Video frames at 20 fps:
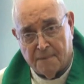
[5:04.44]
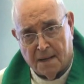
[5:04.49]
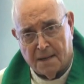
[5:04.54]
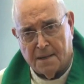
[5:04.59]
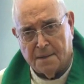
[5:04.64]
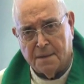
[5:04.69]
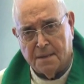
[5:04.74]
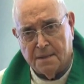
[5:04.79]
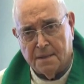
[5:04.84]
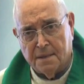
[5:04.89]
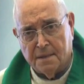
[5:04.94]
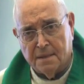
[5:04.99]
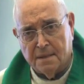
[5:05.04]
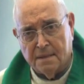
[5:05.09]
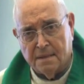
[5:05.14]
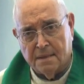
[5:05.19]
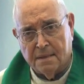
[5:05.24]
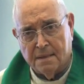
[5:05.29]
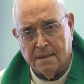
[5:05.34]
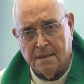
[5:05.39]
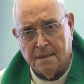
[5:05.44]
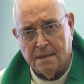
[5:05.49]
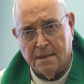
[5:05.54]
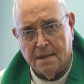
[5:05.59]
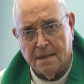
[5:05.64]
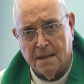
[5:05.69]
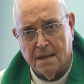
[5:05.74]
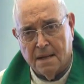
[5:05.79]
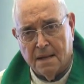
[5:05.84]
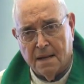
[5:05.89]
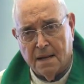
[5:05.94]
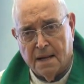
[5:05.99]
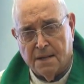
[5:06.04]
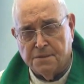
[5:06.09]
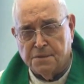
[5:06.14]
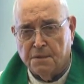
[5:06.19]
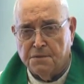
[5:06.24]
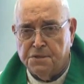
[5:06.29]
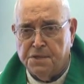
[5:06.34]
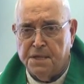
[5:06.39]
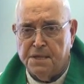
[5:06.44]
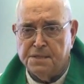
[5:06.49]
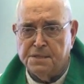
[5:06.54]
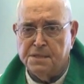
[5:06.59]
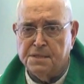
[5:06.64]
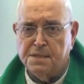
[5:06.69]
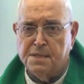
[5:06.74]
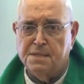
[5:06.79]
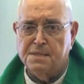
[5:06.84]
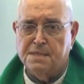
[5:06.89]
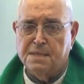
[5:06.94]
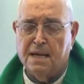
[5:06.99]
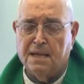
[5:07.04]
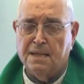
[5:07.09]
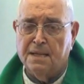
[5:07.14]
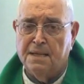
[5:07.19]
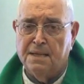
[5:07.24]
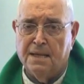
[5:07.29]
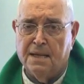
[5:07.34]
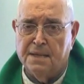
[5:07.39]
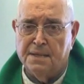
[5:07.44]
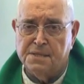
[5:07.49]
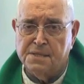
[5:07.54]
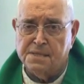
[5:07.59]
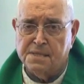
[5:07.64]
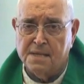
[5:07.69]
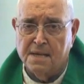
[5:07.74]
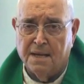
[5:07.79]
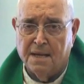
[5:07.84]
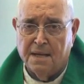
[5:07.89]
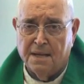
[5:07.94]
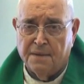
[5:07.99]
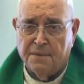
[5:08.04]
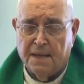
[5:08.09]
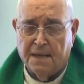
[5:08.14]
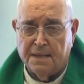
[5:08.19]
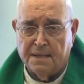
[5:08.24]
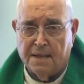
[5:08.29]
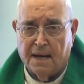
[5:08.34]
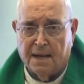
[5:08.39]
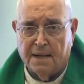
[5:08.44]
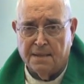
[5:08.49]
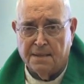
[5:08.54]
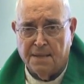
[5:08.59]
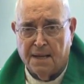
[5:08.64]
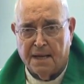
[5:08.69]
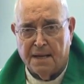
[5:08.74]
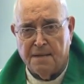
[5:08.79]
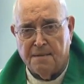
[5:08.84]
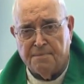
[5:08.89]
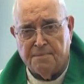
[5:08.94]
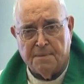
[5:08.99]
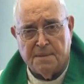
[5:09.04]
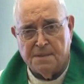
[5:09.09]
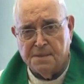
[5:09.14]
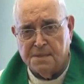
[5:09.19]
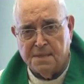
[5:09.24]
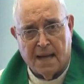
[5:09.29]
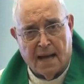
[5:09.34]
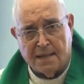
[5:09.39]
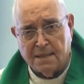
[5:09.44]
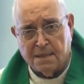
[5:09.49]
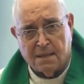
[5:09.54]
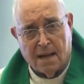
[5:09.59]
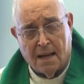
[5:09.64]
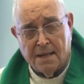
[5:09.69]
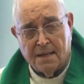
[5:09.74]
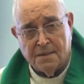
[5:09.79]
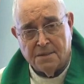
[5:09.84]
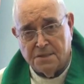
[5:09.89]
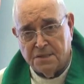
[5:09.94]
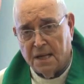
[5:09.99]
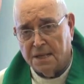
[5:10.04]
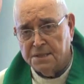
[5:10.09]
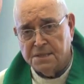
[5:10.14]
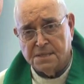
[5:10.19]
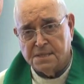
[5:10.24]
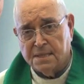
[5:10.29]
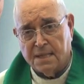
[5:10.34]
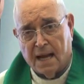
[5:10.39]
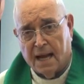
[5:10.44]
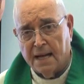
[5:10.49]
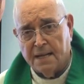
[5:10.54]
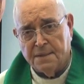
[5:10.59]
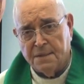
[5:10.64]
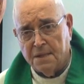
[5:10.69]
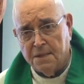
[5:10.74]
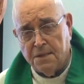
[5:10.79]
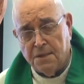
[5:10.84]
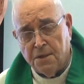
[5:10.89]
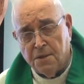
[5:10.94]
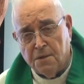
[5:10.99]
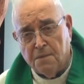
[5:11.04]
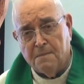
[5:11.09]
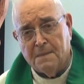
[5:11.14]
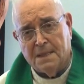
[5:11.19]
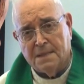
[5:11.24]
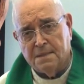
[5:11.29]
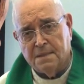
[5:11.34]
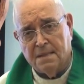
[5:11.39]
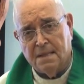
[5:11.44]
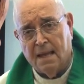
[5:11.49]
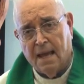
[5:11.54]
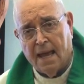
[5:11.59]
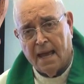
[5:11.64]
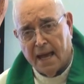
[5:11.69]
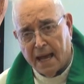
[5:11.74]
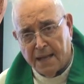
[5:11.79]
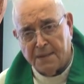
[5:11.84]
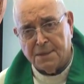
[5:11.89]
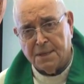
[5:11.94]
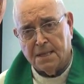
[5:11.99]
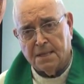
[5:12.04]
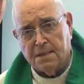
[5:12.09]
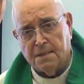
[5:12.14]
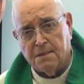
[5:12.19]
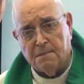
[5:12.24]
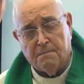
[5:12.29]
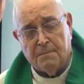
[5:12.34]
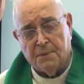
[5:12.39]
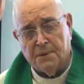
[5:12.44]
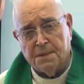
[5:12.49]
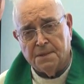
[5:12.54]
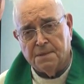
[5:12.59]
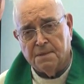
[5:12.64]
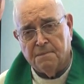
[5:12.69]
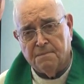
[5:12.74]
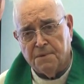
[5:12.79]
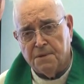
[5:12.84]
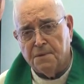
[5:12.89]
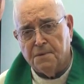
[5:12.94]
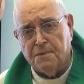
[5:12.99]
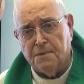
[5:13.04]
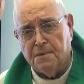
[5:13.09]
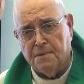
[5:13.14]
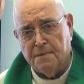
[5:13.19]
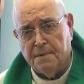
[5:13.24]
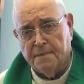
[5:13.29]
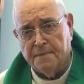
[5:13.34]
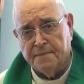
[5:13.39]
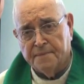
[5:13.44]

Father. And so Jesus is telling us that our life is not just on the human, ethical point of view.